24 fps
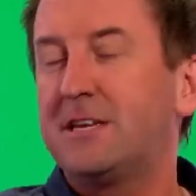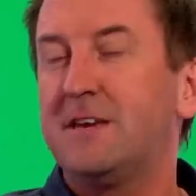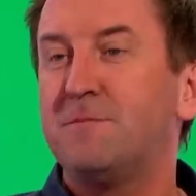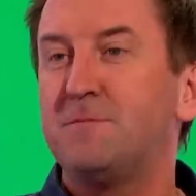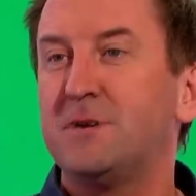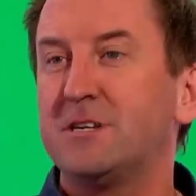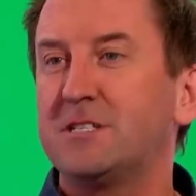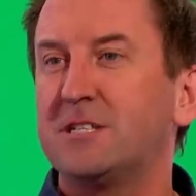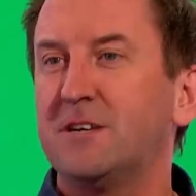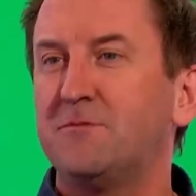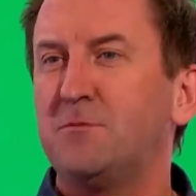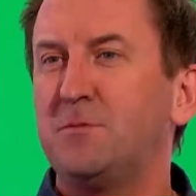give
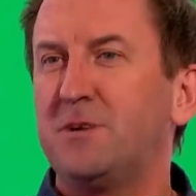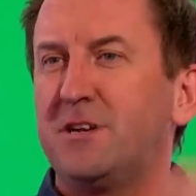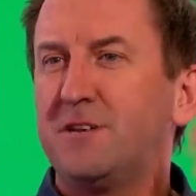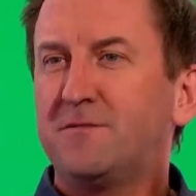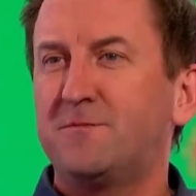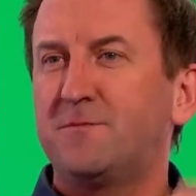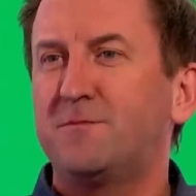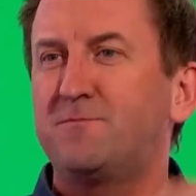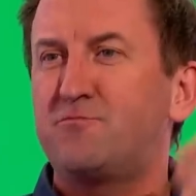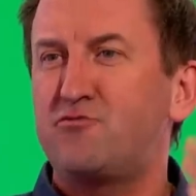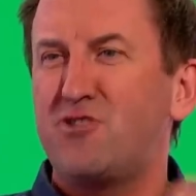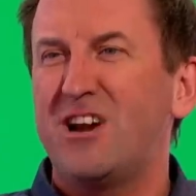myself a bit
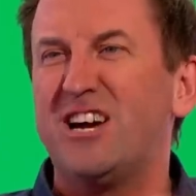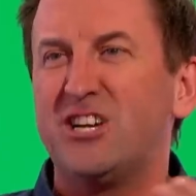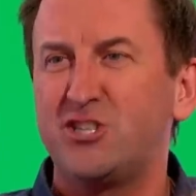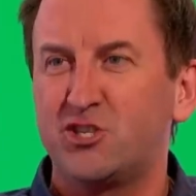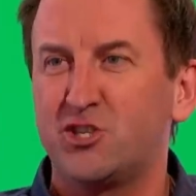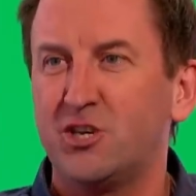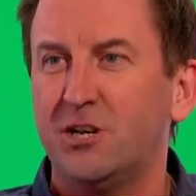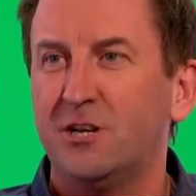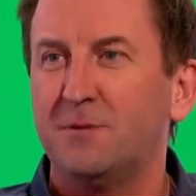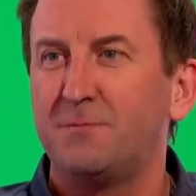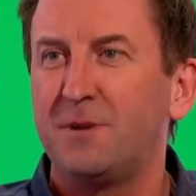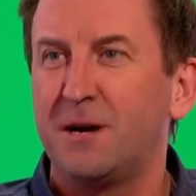of
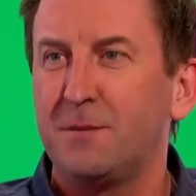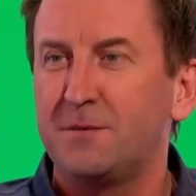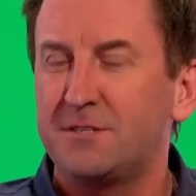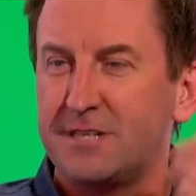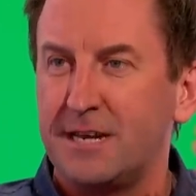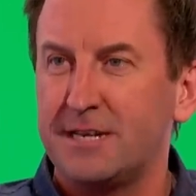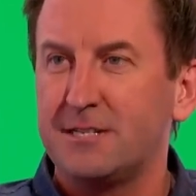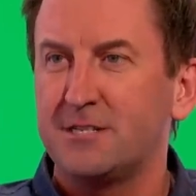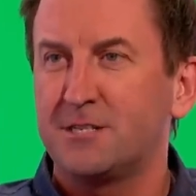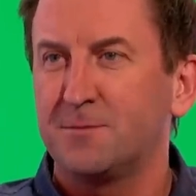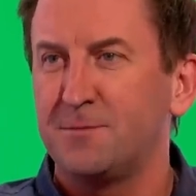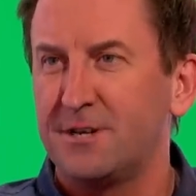pressure by
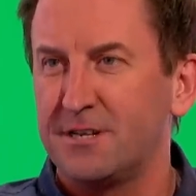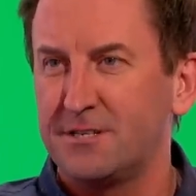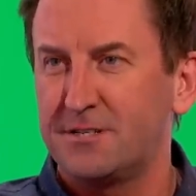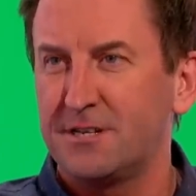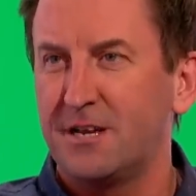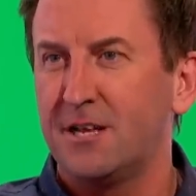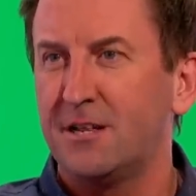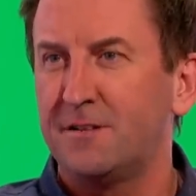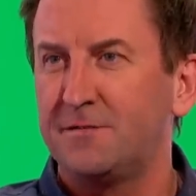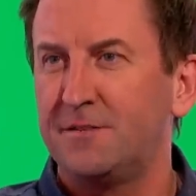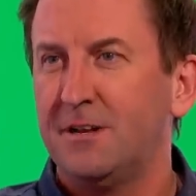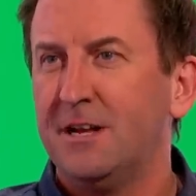saying to
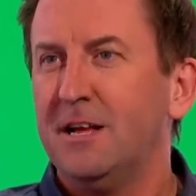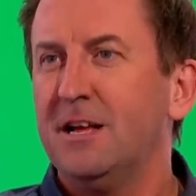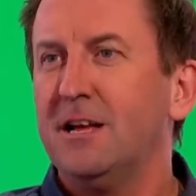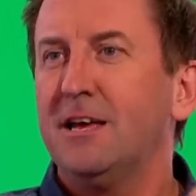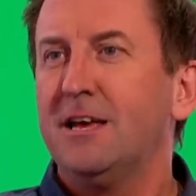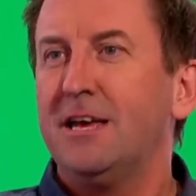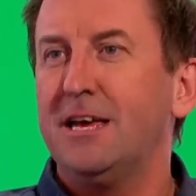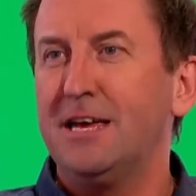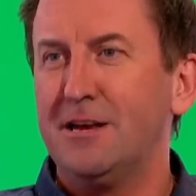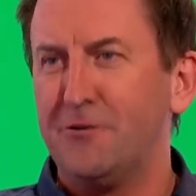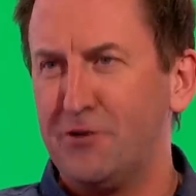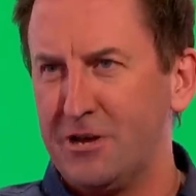myself,
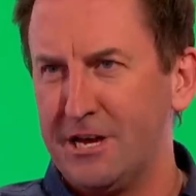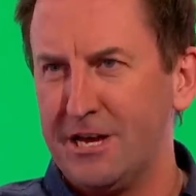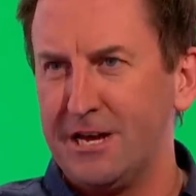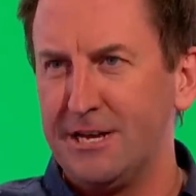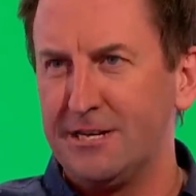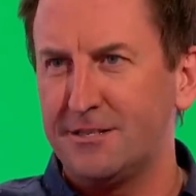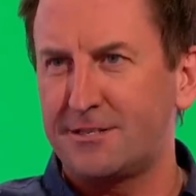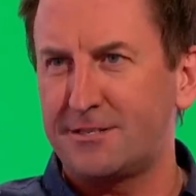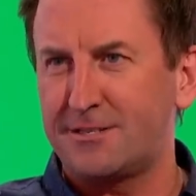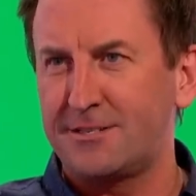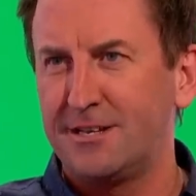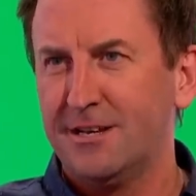here he
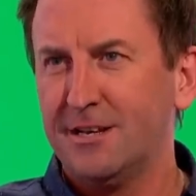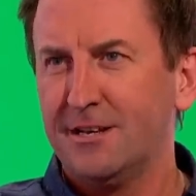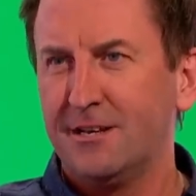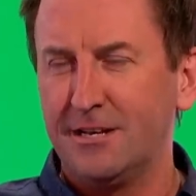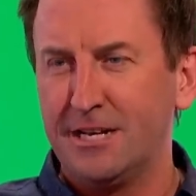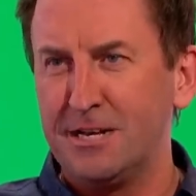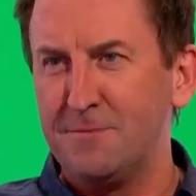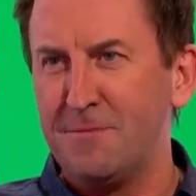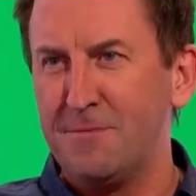is, Lee